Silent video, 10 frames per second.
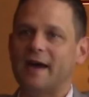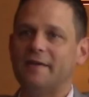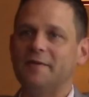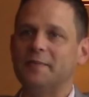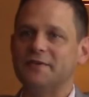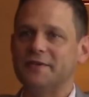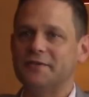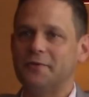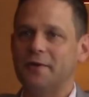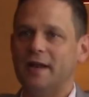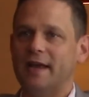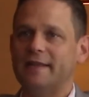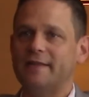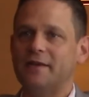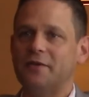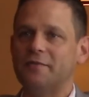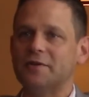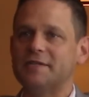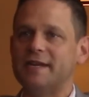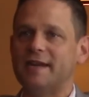Ivey Business School at the
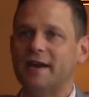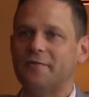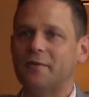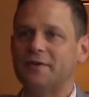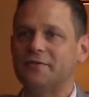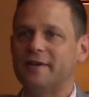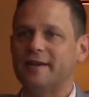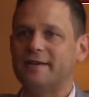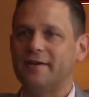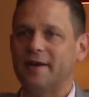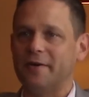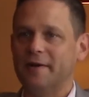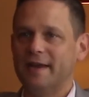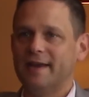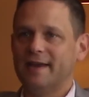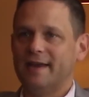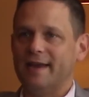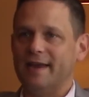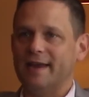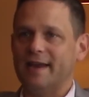University of Western Ontario
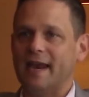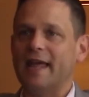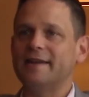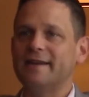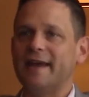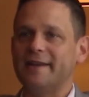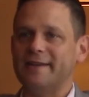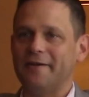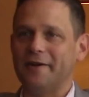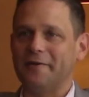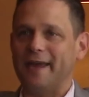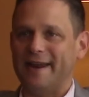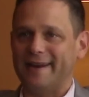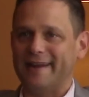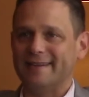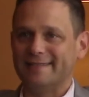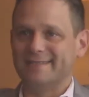in London, Ontario, Canada.